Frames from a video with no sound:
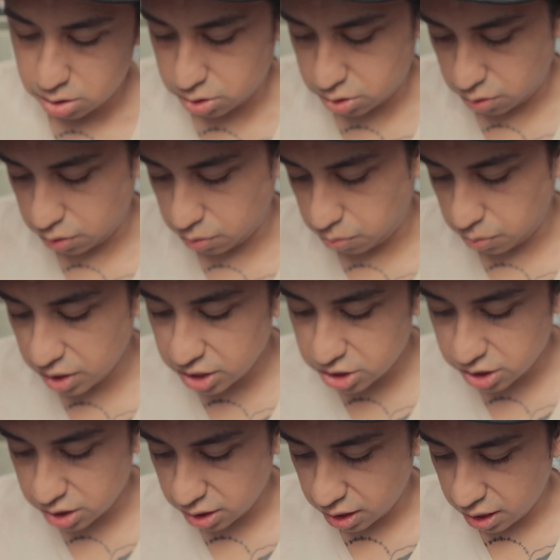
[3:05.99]
So the
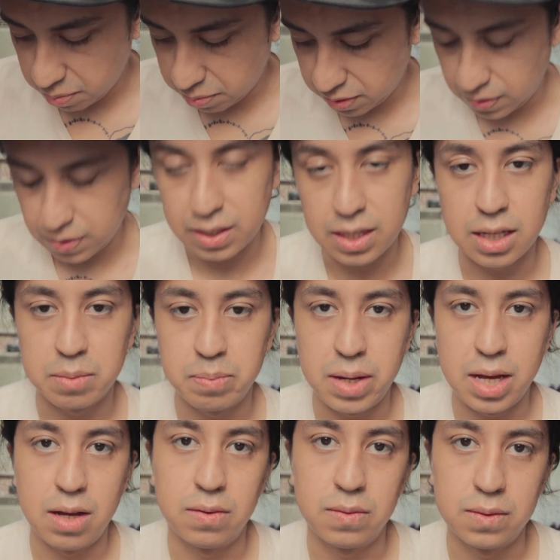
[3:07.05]
region that I'm thinking
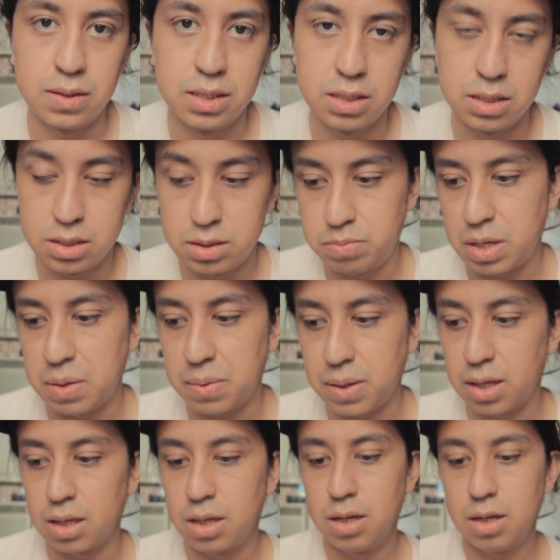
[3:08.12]
about is
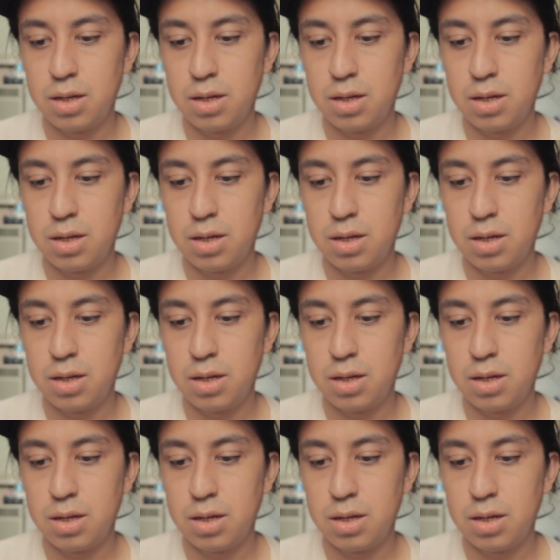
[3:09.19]
maybe